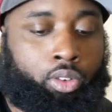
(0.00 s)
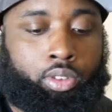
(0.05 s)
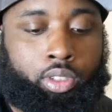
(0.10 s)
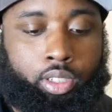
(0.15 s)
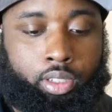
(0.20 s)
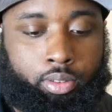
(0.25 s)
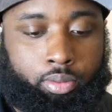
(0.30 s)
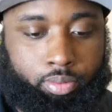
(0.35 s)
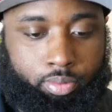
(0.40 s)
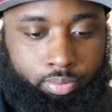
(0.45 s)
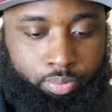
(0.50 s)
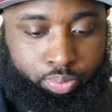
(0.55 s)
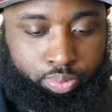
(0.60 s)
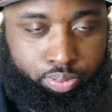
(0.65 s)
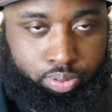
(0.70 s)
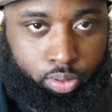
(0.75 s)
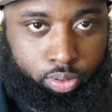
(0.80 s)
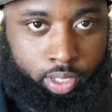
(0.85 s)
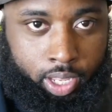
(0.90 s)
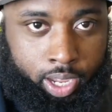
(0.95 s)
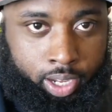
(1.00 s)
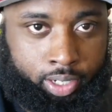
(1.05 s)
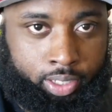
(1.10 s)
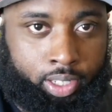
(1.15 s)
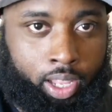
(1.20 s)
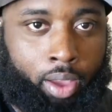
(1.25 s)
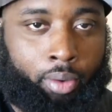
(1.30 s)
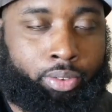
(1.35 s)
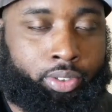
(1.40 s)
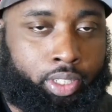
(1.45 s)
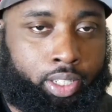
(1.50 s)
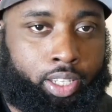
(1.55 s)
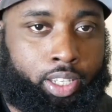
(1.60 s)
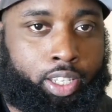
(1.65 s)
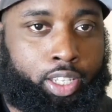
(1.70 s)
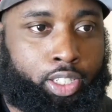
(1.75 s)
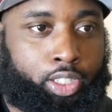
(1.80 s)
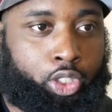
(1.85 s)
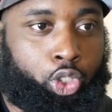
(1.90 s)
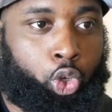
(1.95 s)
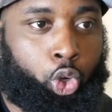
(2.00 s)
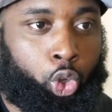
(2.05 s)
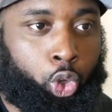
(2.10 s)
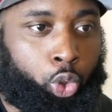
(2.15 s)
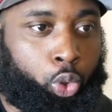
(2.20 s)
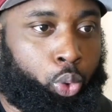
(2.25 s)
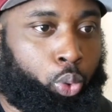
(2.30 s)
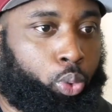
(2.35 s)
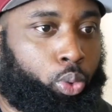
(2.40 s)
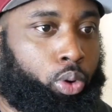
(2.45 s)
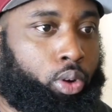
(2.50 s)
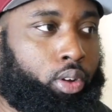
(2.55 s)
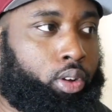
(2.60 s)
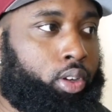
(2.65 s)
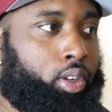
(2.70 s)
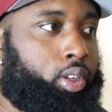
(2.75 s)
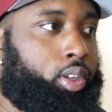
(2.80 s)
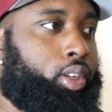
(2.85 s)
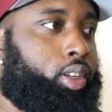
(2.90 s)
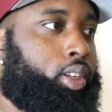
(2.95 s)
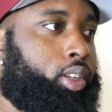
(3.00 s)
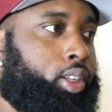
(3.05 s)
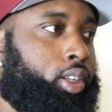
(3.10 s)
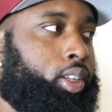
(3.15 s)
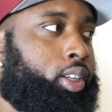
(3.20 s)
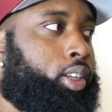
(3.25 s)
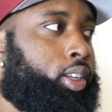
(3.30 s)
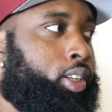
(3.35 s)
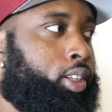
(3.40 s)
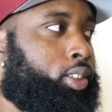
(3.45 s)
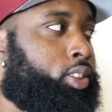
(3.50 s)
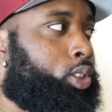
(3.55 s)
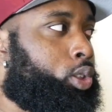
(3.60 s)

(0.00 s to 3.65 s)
the protagonist, obviously, he is the glue. He is the